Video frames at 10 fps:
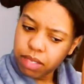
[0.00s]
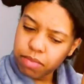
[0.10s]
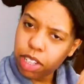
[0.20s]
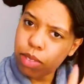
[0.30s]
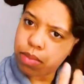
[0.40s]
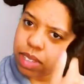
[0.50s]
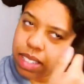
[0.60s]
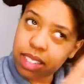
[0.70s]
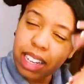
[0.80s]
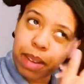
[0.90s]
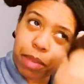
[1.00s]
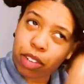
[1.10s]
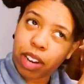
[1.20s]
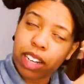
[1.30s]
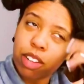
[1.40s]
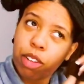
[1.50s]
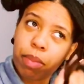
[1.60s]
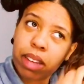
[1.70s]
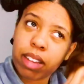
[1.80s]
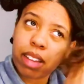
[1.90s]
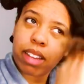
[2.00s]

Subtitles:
no, it's damp, it dried a little bit.